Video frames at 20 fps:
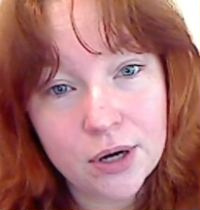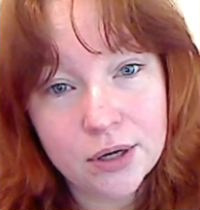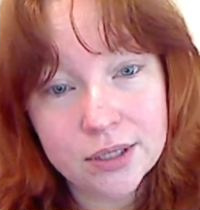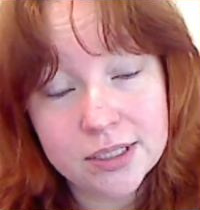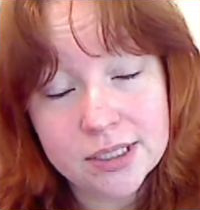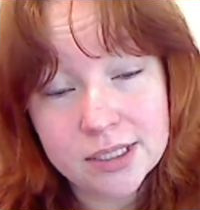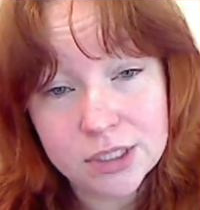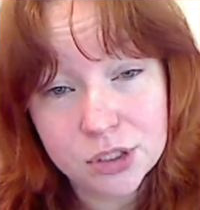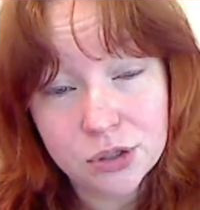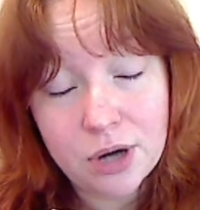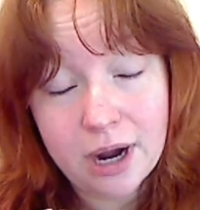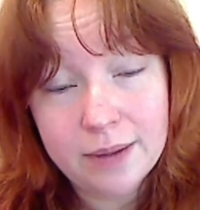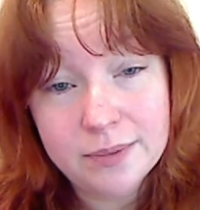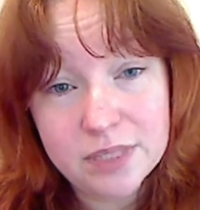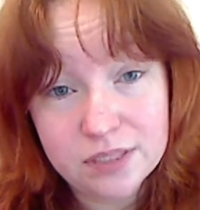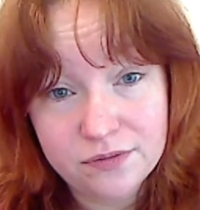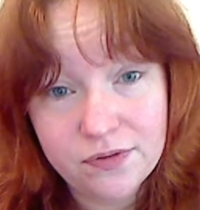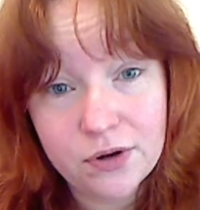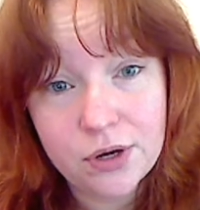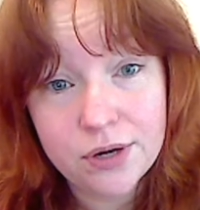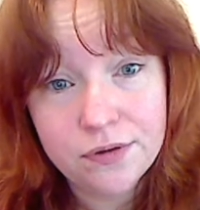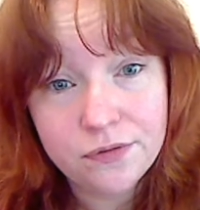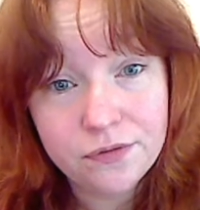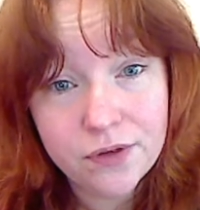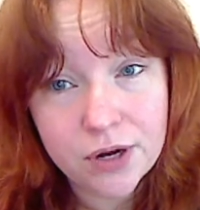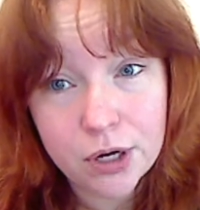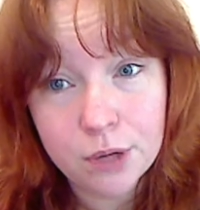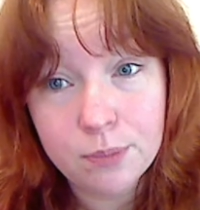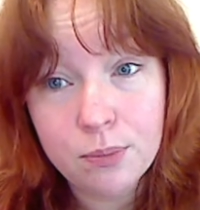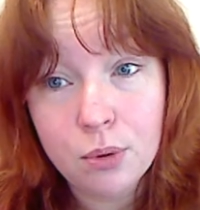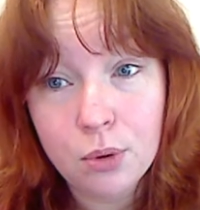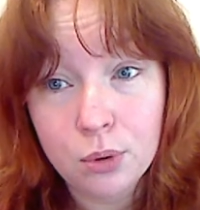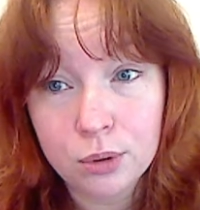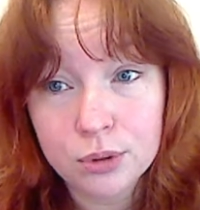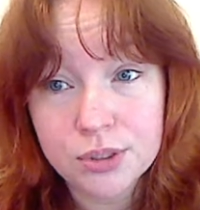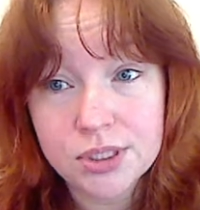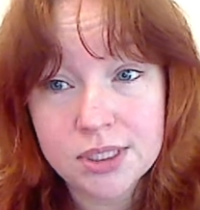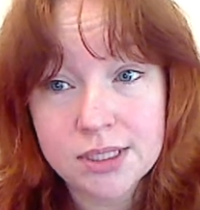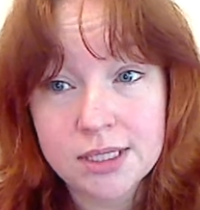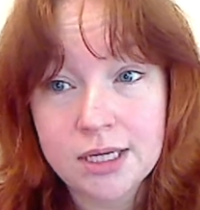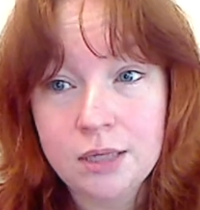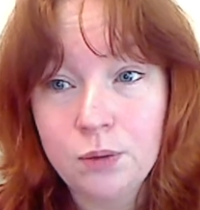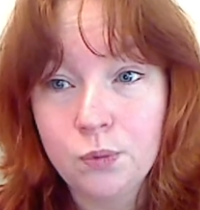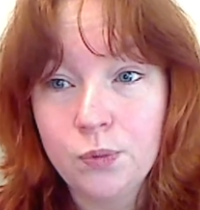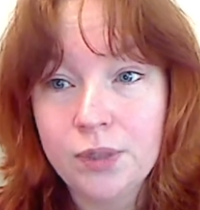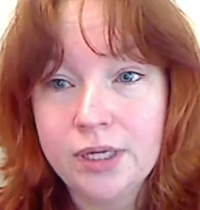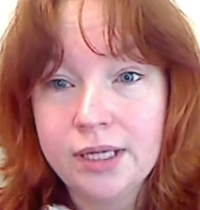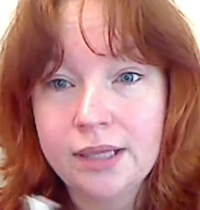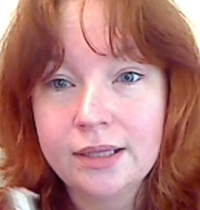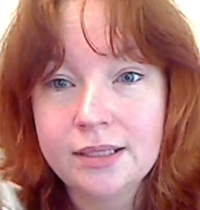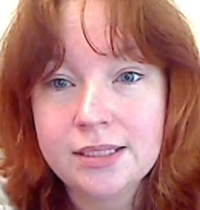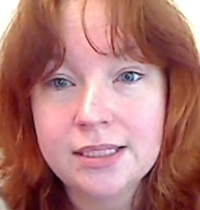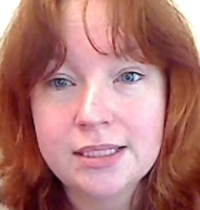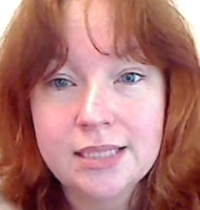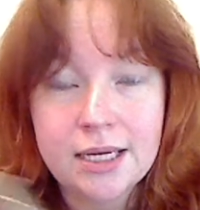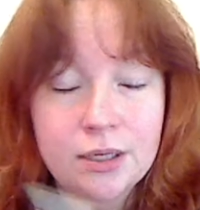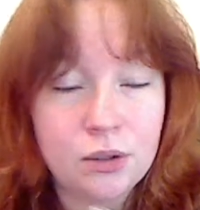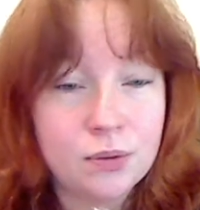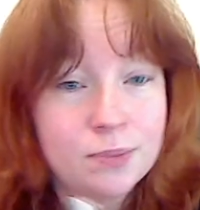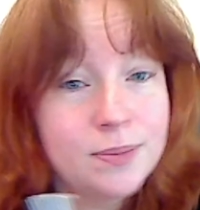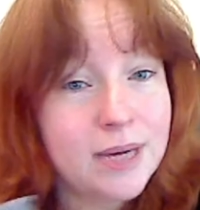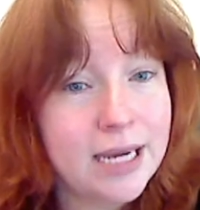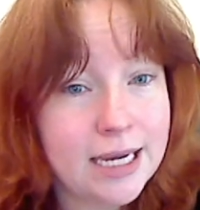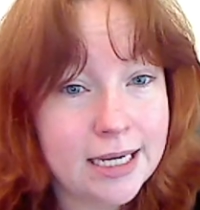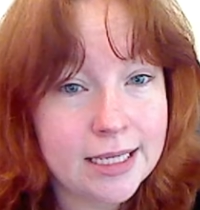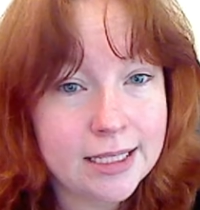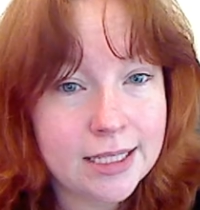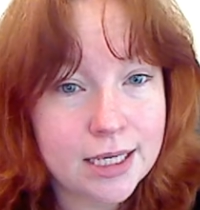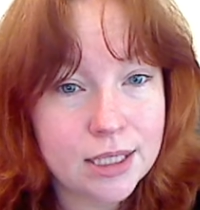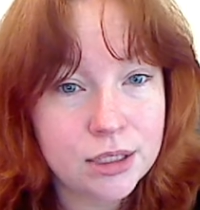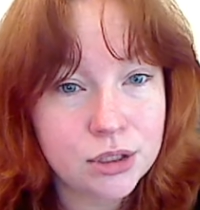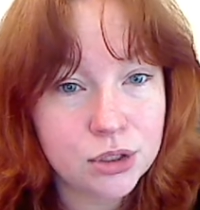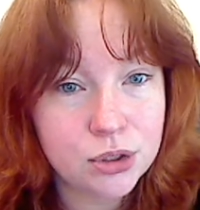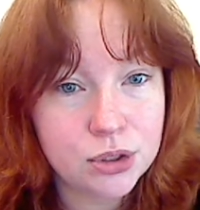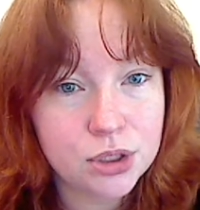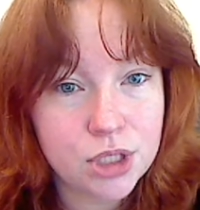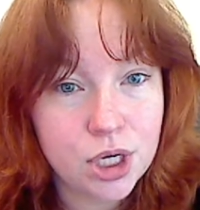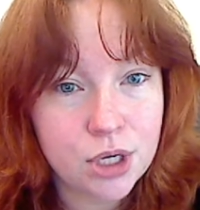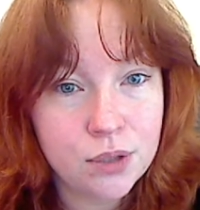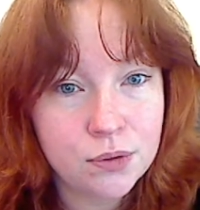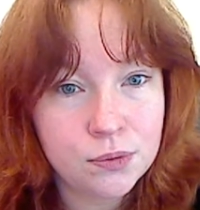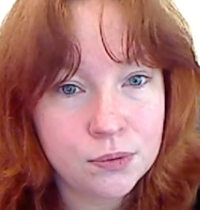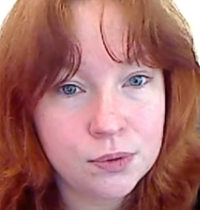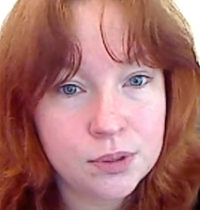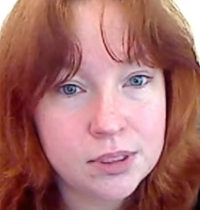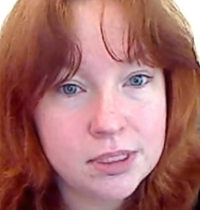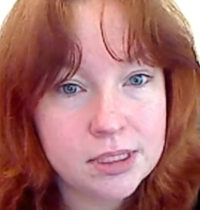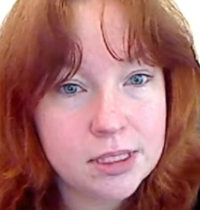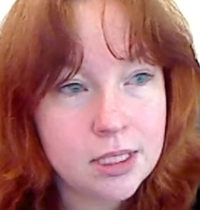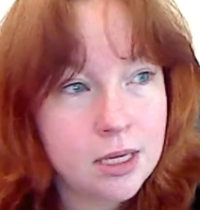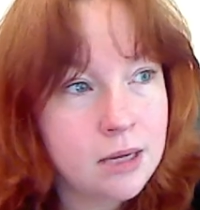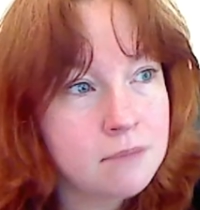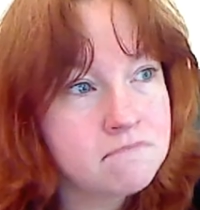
It's described as very fair porcelain with subtle pink undertones.